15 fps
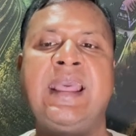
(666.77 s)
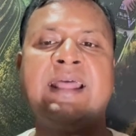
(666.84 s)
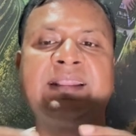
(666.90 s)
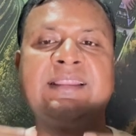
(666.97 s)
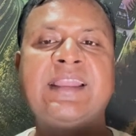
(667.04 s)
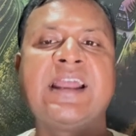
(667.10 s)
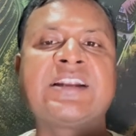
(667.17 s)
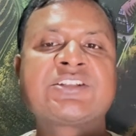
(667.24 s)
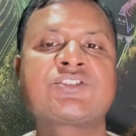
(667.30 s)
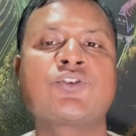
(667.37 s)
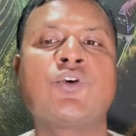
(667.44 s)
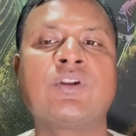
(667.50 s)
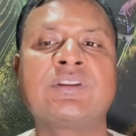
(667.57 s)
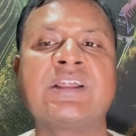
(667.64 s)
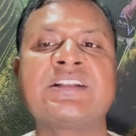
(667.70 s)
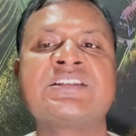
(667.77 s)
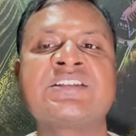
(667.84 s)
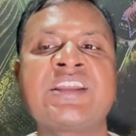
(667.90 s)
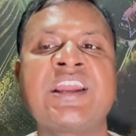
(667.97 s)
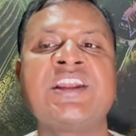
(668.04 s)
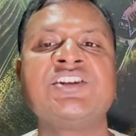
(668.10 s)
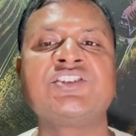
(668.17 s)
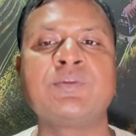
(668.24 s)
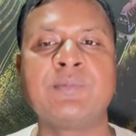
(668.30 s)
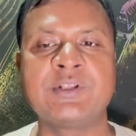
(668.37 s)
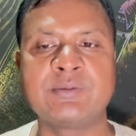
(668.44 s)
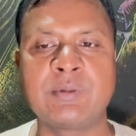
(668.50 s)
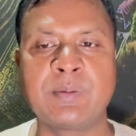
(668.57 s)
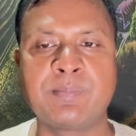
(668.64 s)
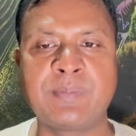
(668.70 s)
And that's called the change
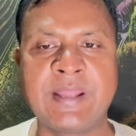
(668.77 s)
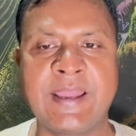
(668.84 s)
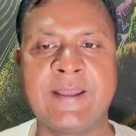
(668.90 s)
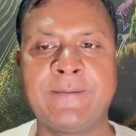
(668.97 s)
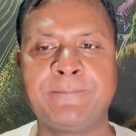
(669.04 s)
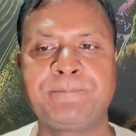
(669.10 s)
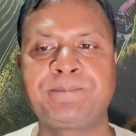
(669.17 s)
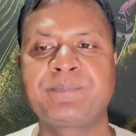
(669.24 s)
management plan.